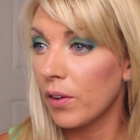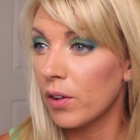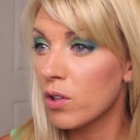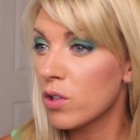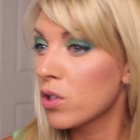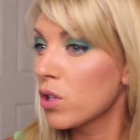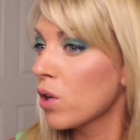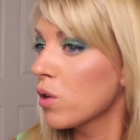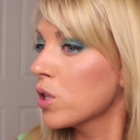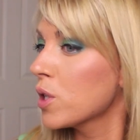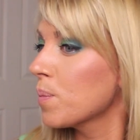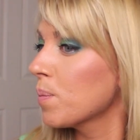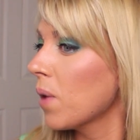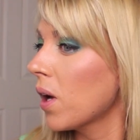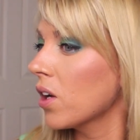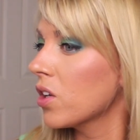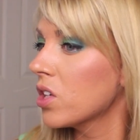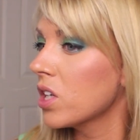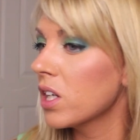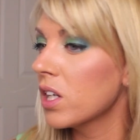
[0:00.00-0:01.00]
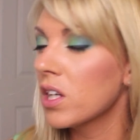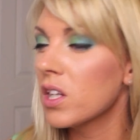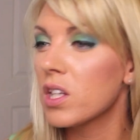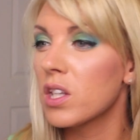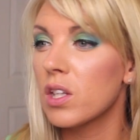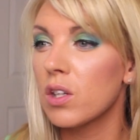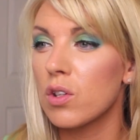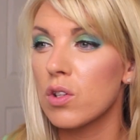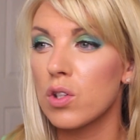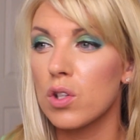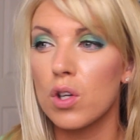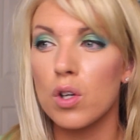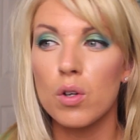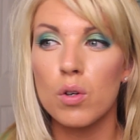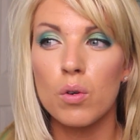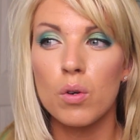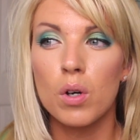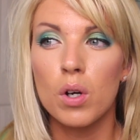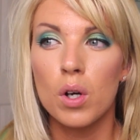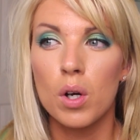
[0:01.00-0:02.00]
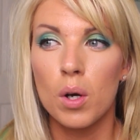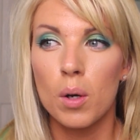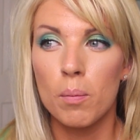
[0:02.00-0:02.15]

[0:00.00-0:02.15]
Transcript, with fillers: There's no splotchiness, there's no